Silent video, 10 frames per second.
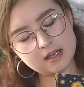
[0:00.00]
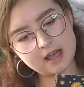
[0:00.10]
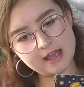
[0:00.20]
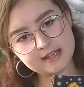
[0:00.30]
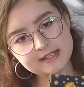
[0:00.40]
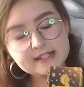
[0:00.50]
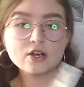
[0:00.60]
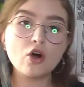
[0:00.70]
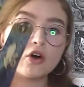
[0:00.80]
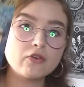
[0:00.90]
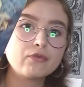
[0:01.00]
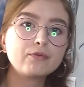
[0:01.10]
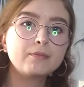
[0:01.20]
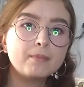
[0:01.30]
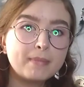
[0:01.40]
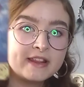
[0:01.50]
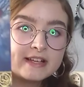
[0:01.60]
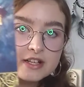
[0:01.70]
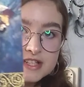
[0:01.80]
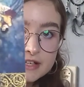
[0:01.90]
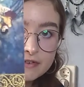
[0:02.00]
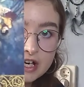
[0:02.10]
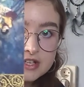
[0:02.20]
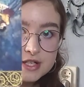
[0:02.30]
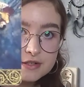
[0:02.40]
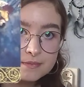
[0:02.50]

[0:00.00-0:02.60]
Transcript: Ace of Pentacles reversed.